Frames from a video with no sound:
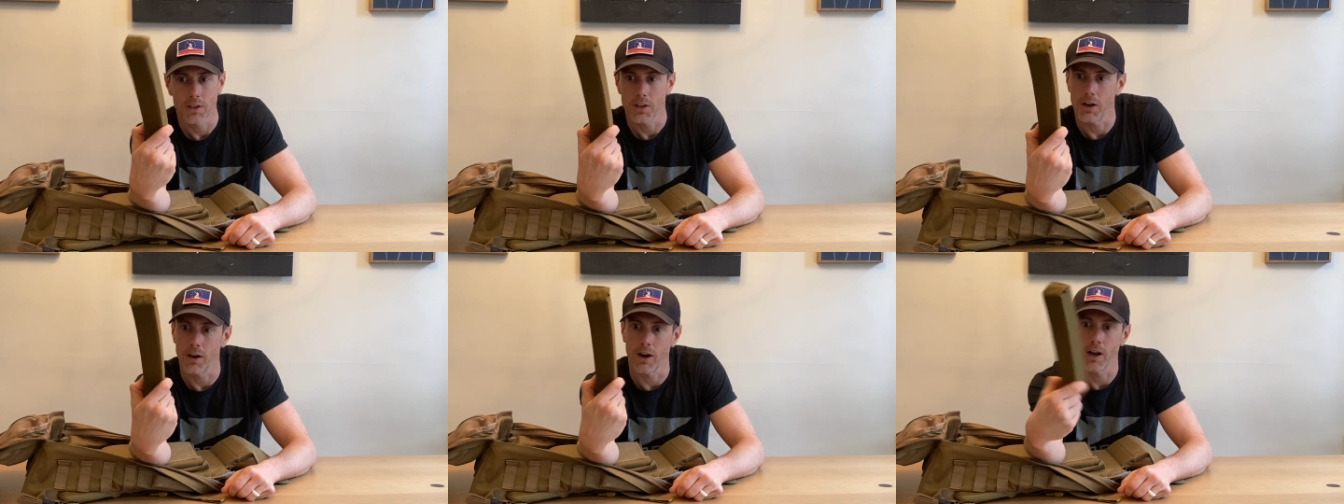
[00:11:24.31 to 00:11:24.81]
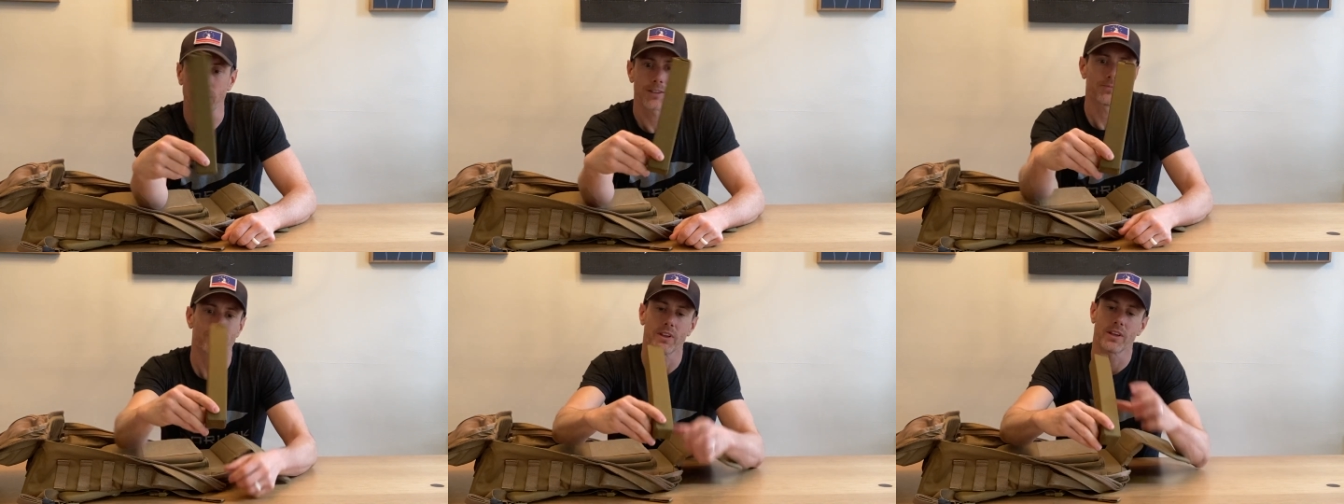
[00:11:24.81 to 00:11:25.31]
All right?
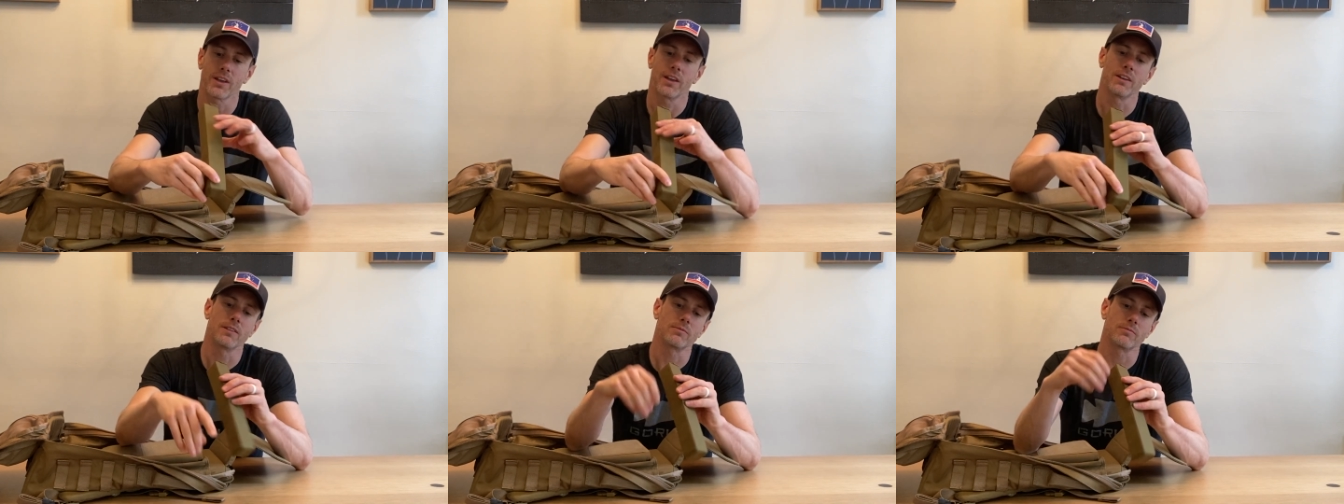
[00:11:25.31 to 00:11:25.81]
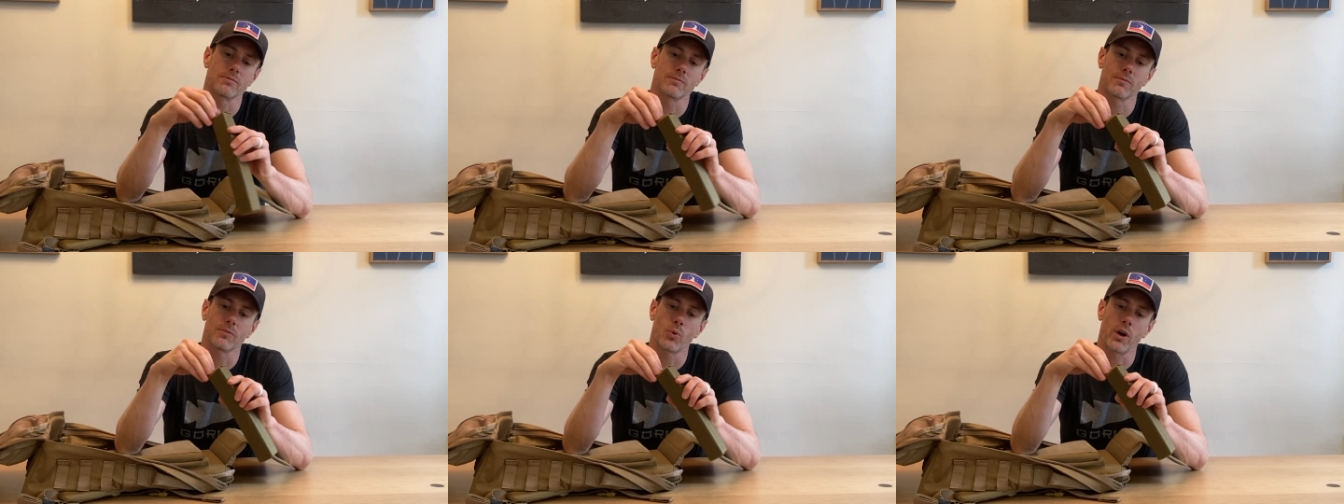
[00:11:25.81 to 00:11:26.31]
And
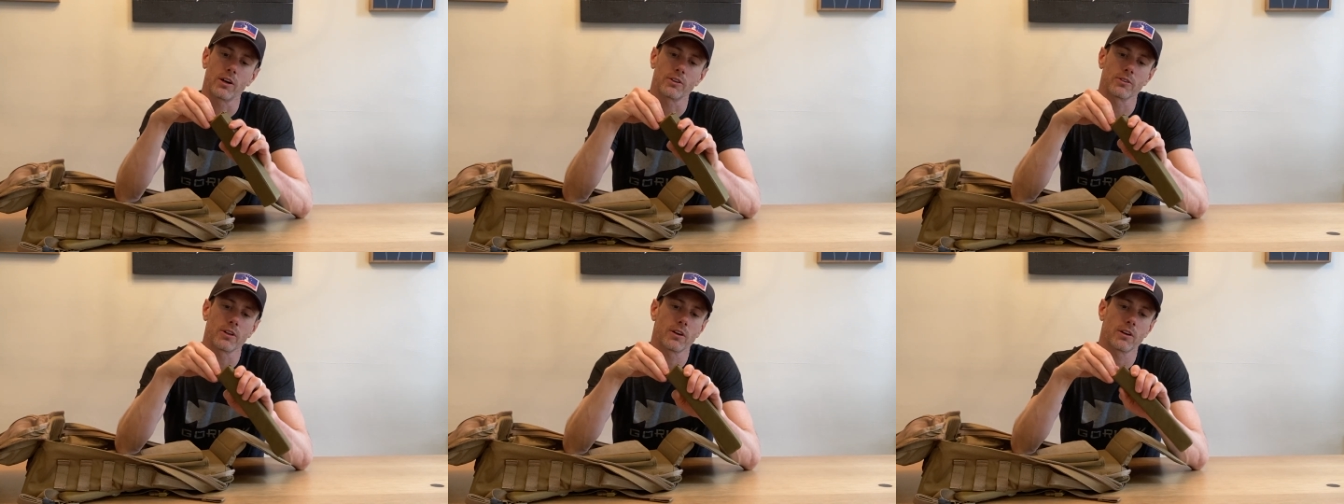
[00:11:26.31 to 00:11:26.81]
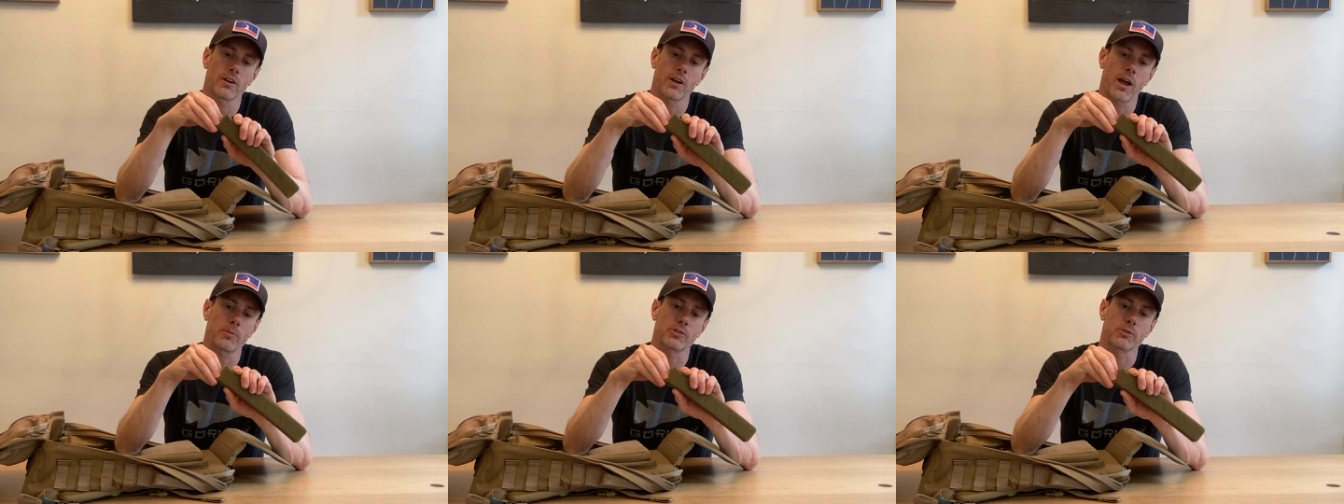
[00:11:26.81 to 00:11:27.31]
while
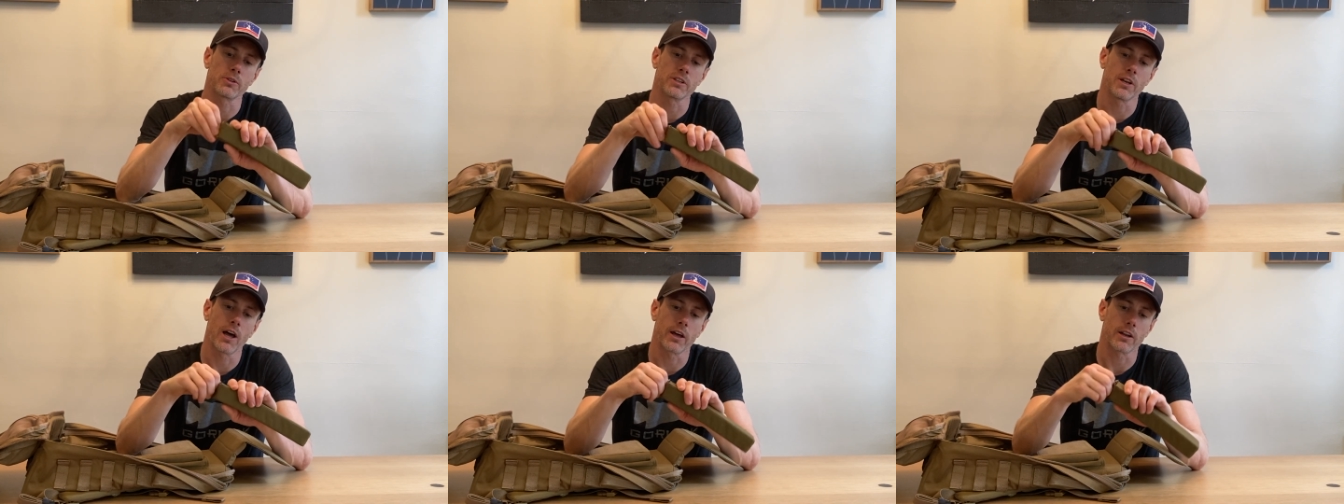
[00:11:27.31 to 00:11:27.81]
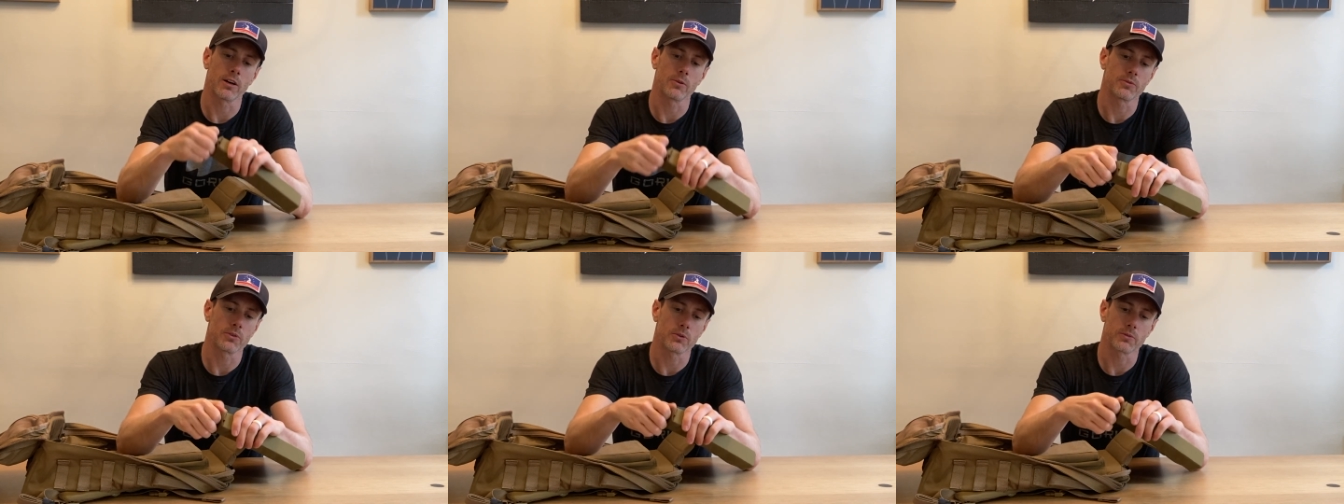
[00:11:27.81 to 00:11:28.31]
absolutely not
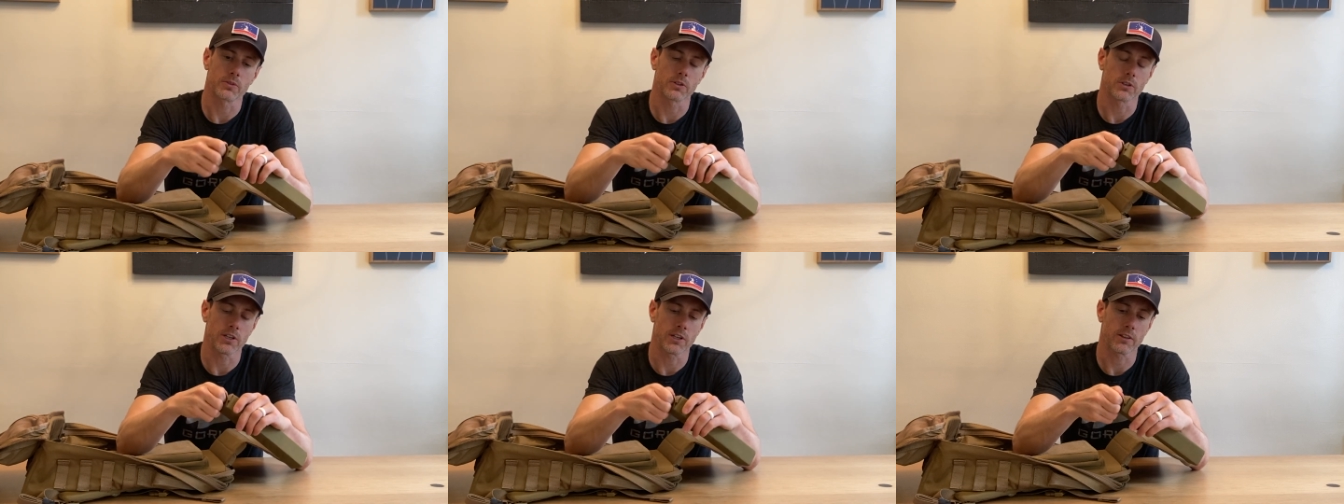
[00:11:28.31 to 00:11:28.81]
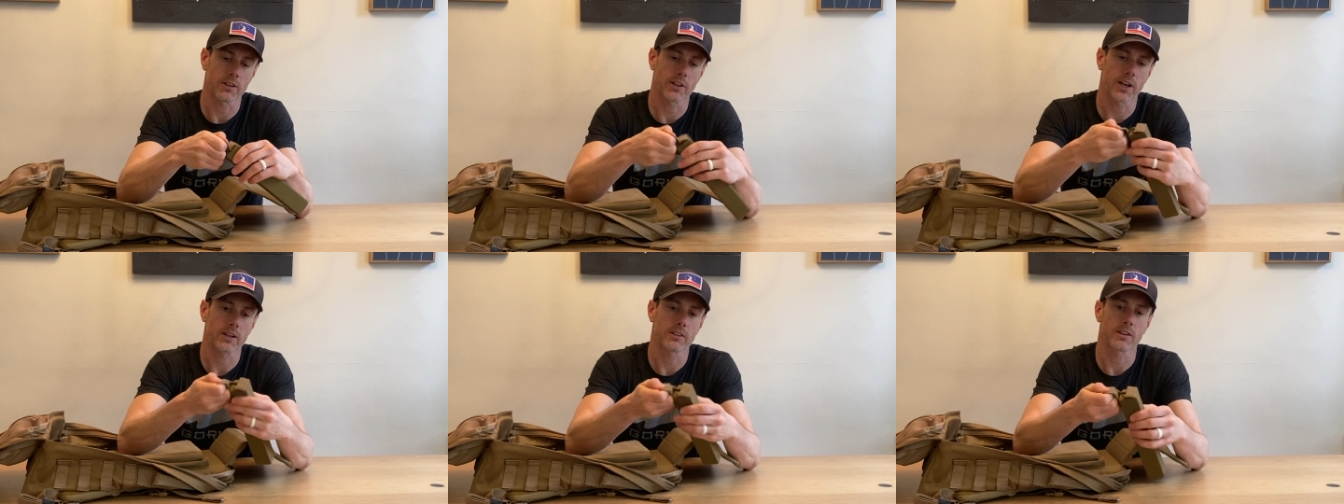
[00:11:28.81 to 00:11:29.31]
helpful for anything that
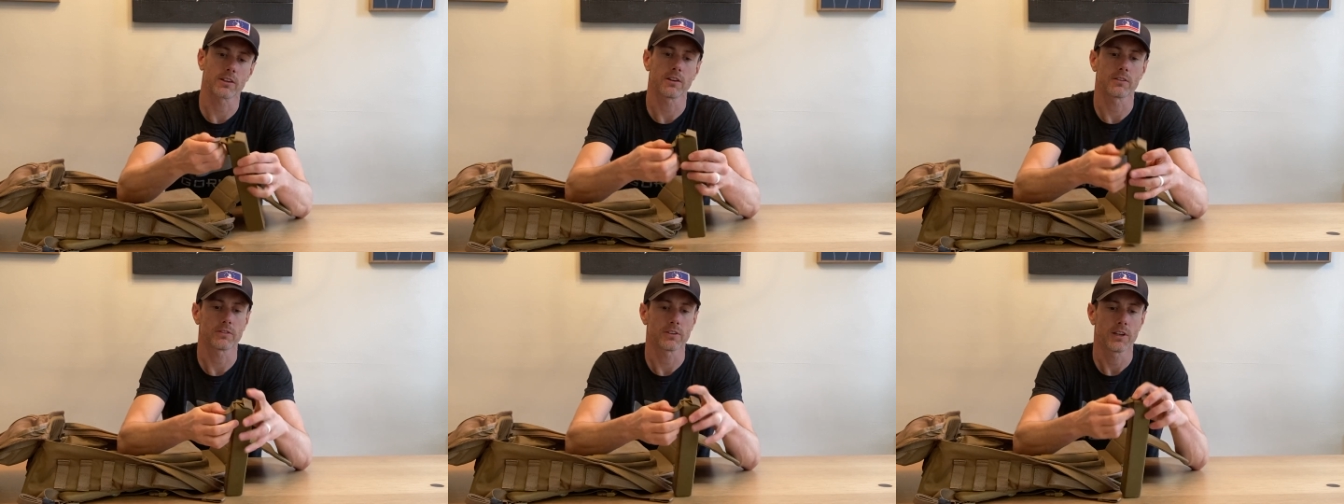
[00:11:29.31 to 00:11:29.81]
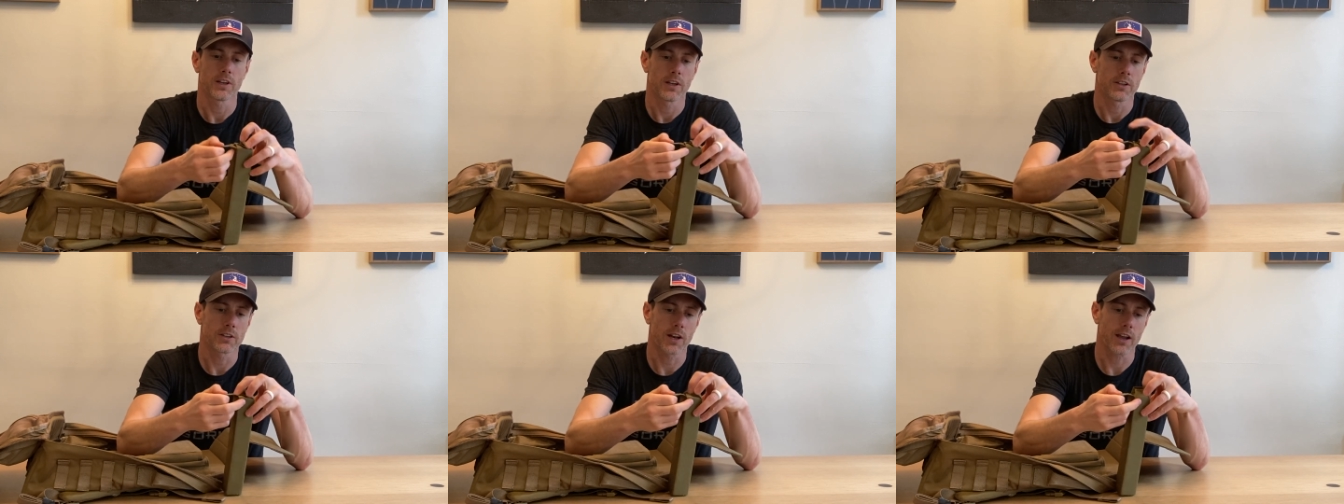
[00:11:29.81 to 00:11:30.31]
I could think of,
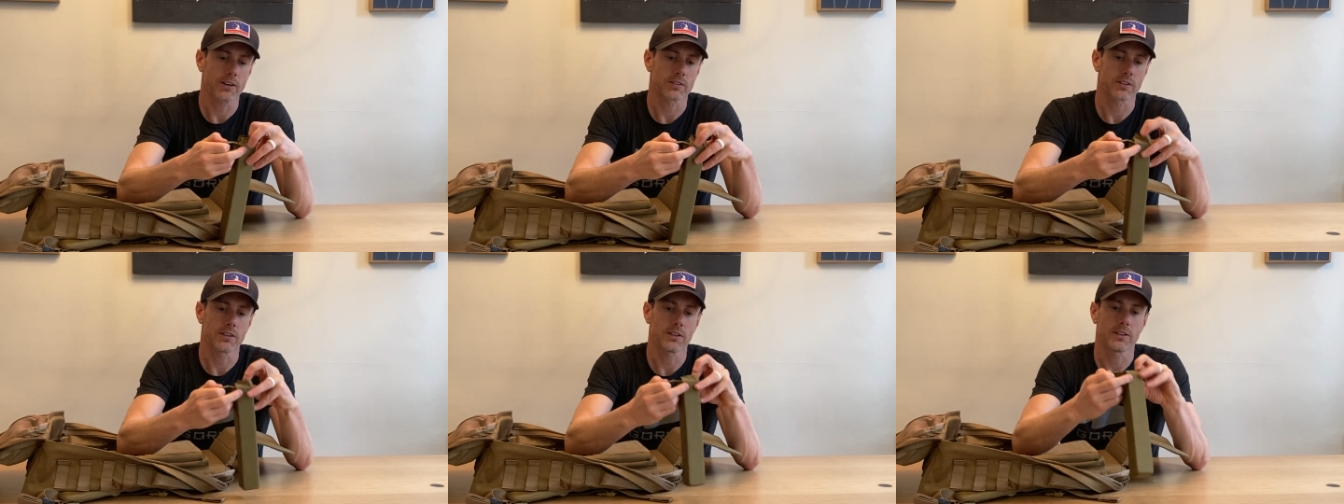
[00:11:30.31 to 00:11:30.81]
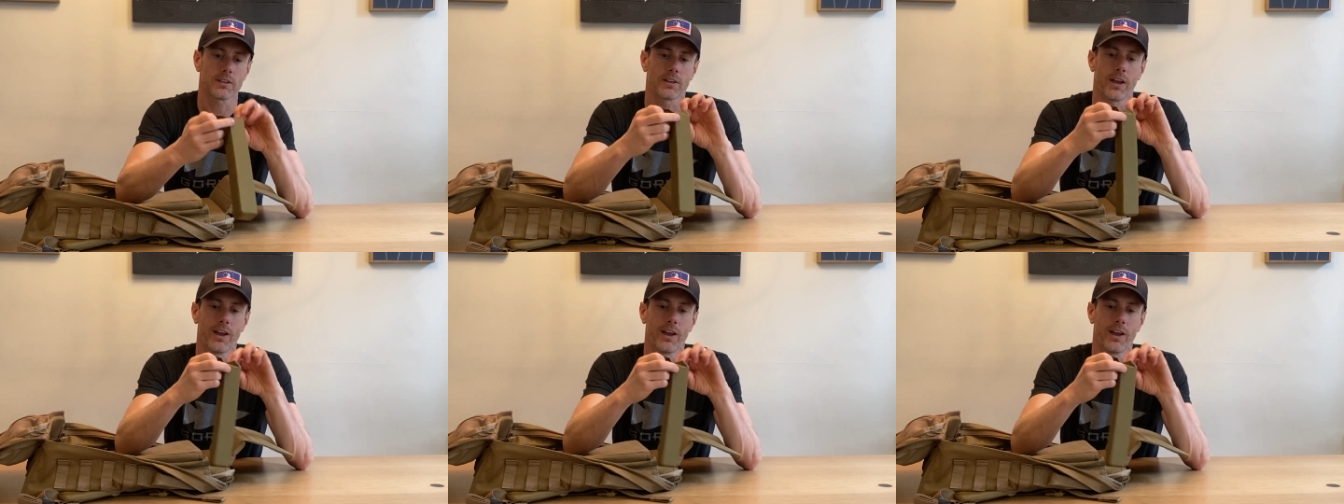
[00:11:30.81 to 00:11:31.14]
you can actually